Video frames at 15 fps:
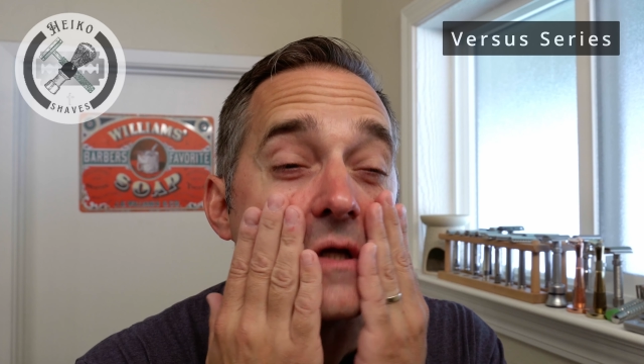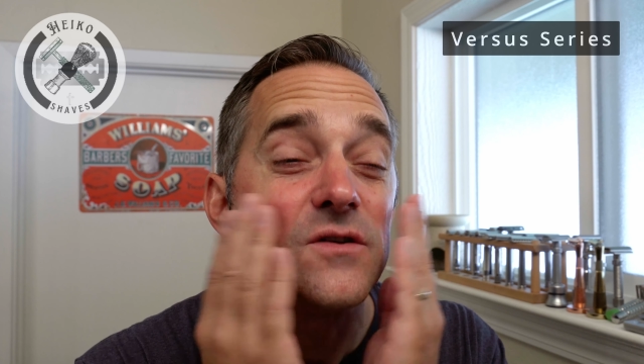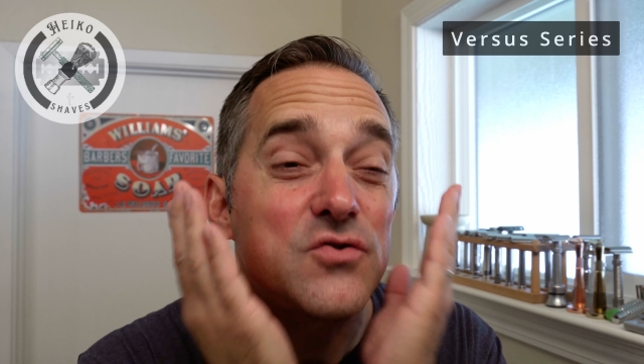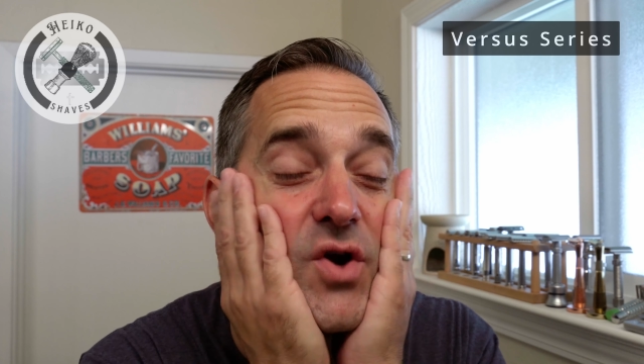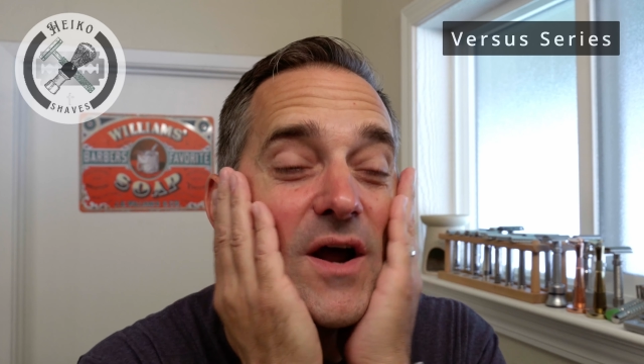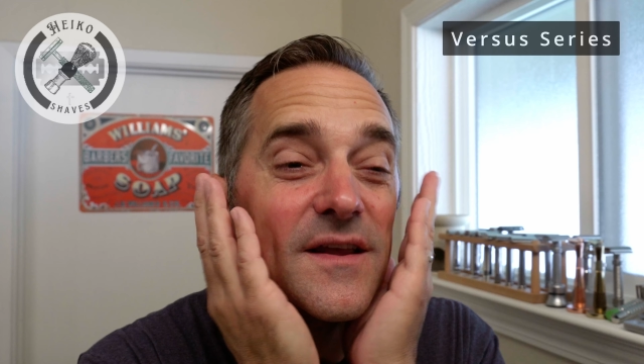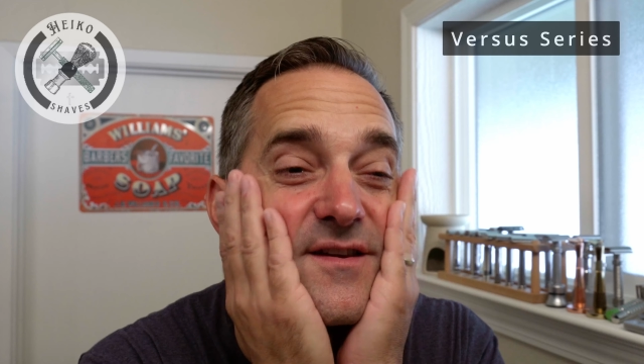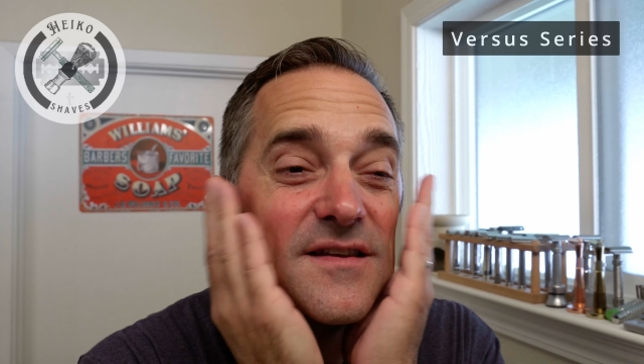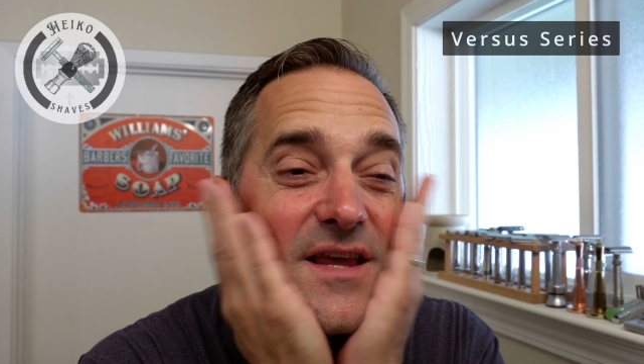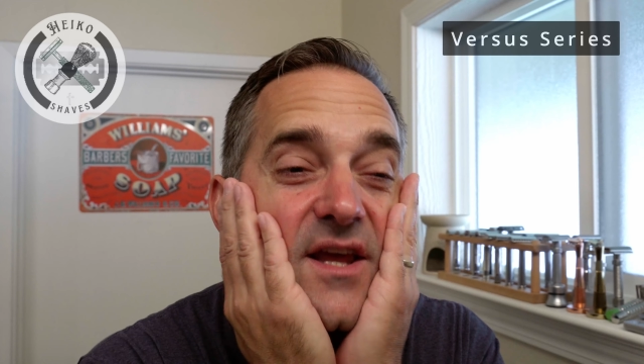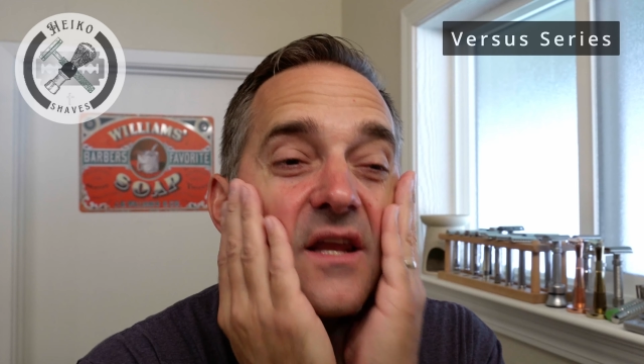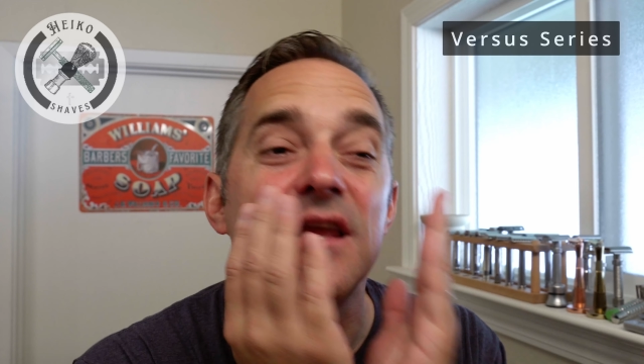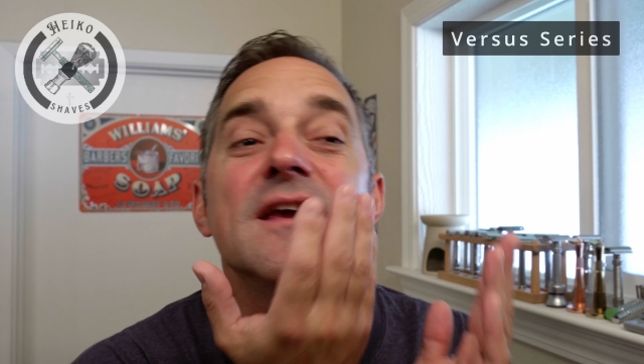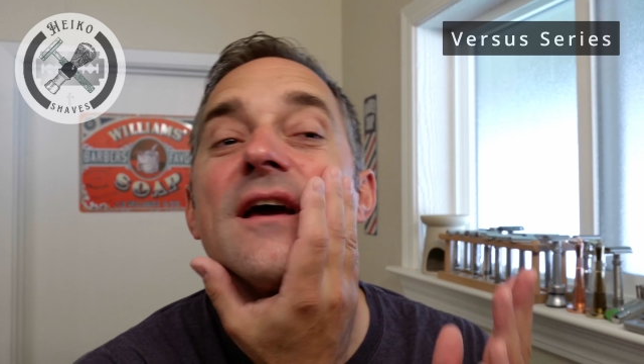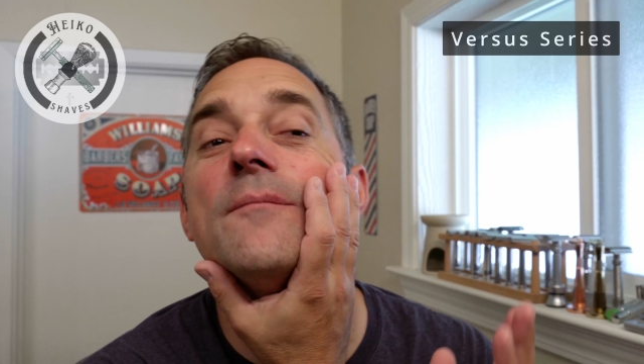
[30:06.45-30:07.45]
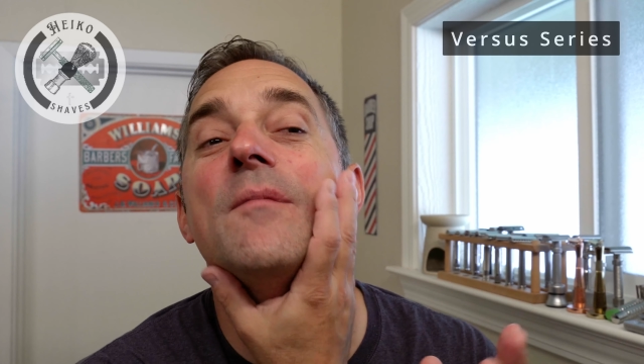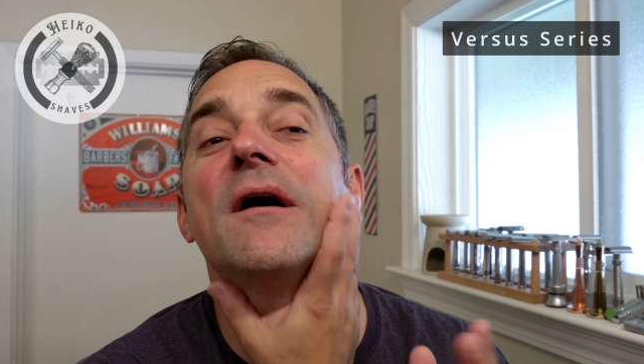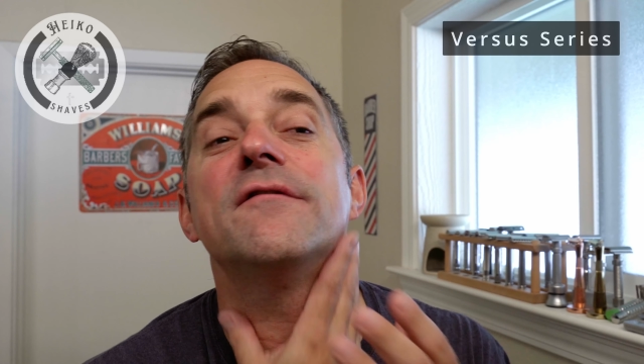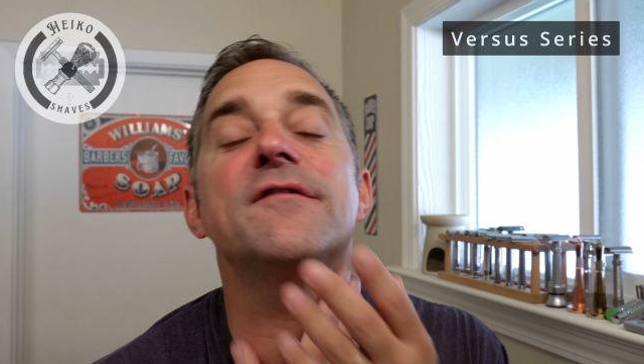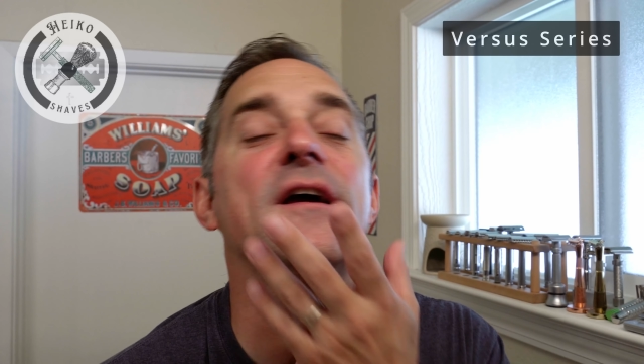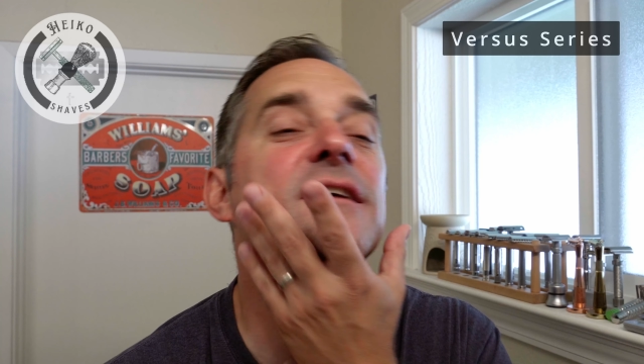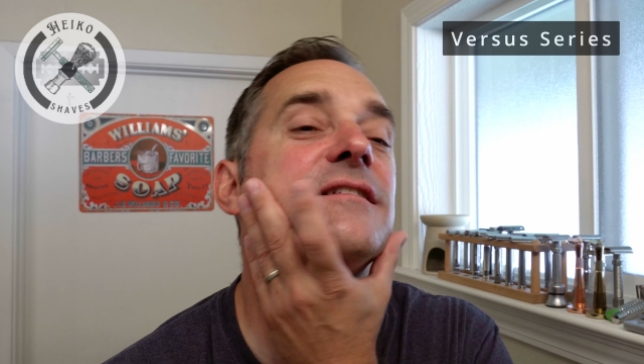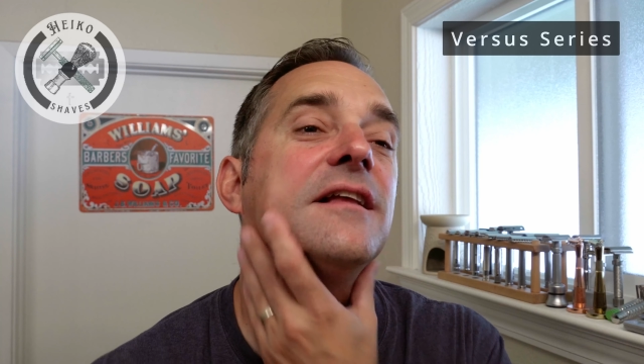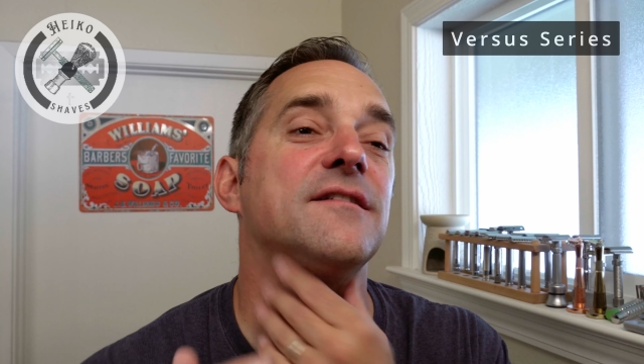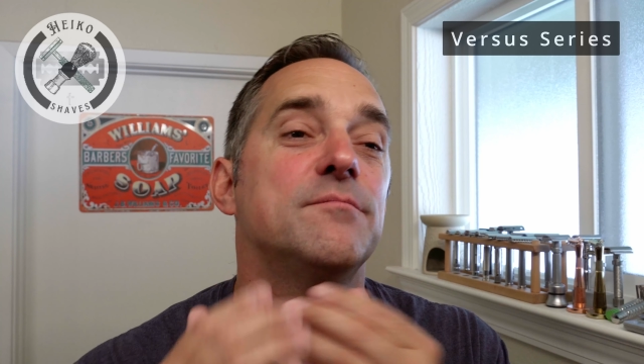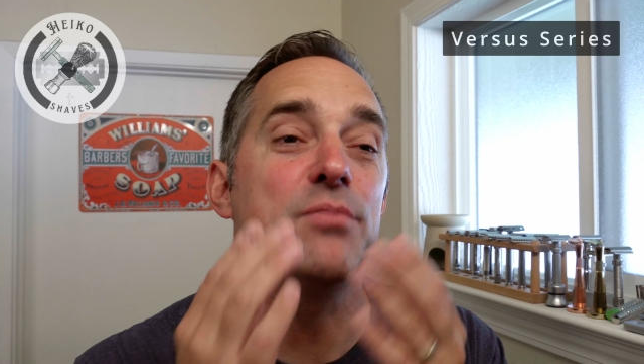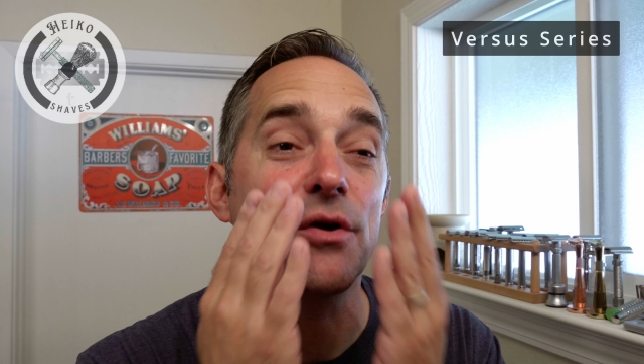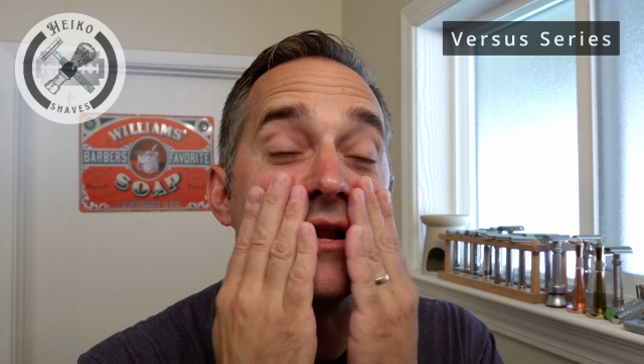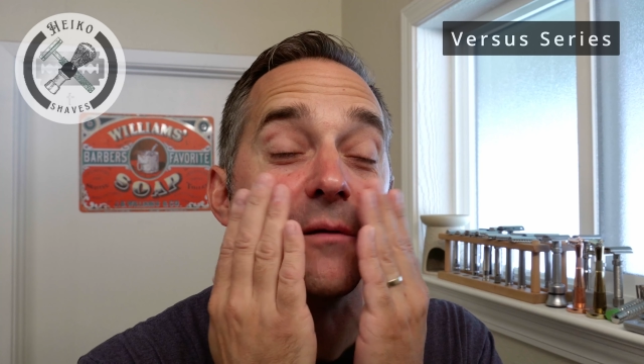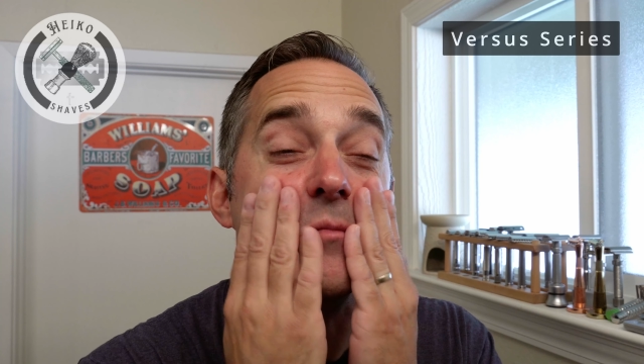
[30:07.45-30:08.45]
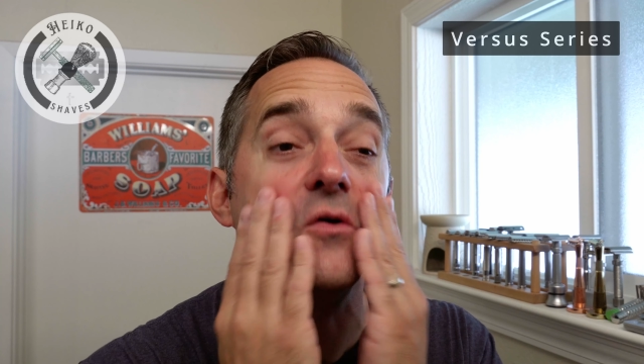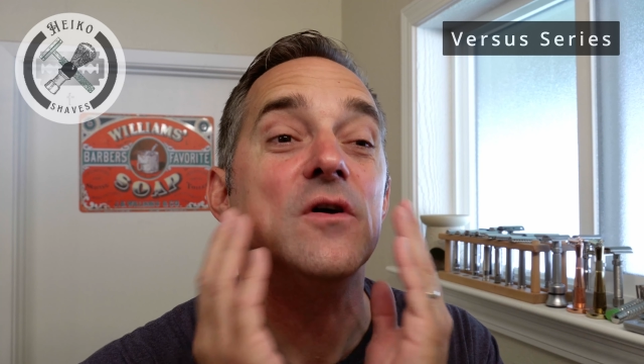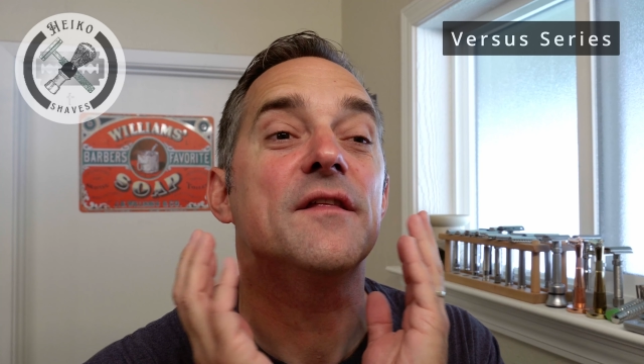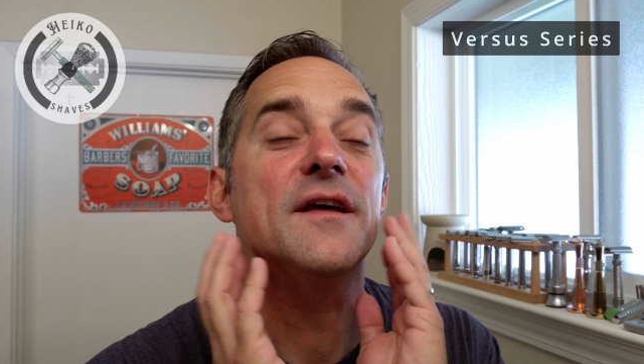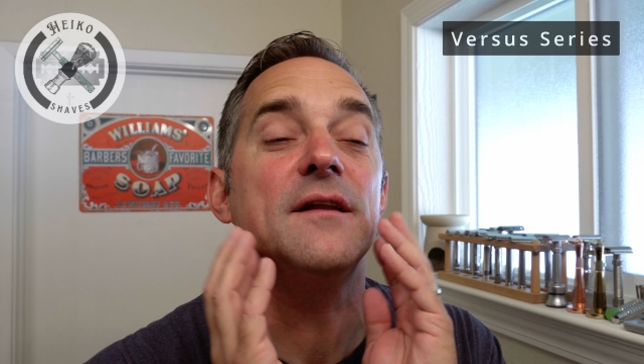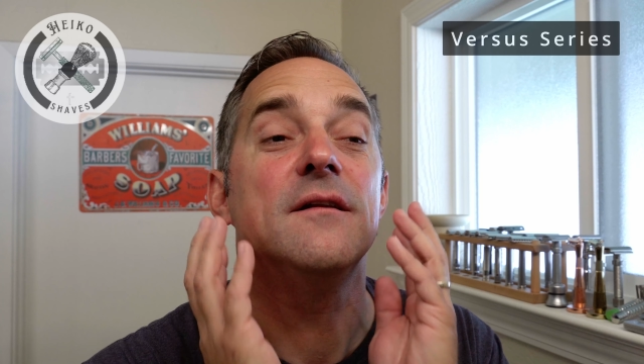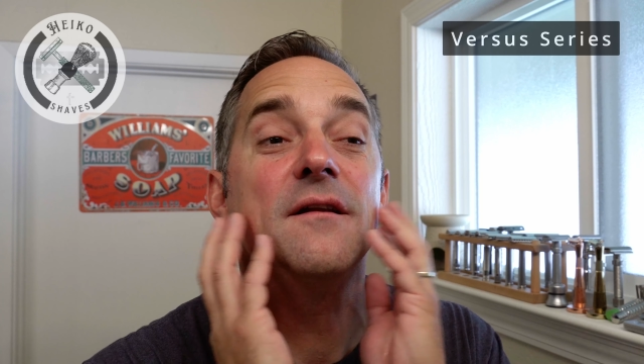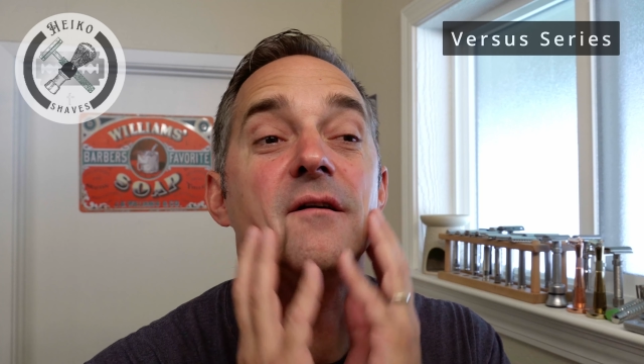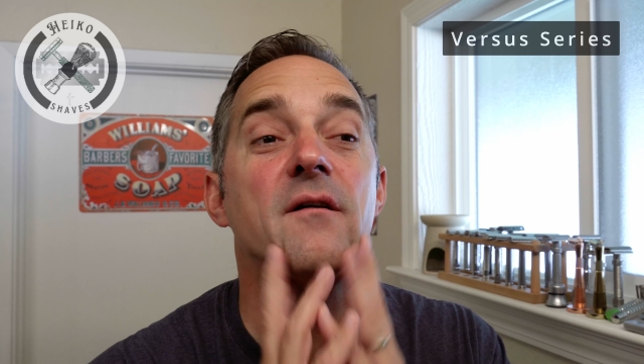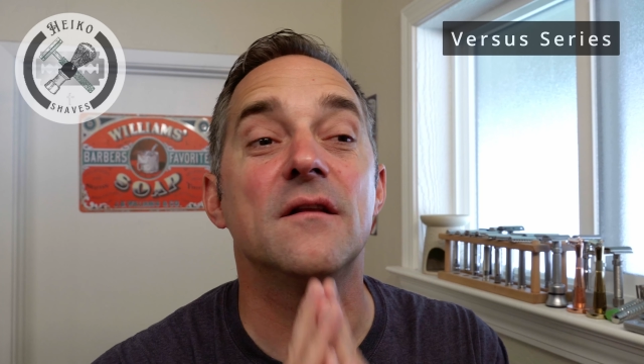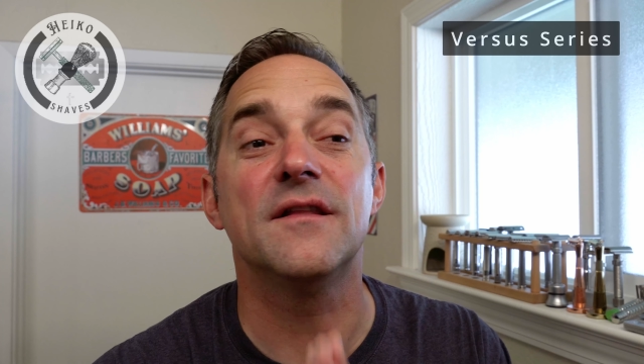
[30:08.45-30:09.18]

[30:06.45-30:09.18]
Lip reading: dry skin here in my face that's burning more than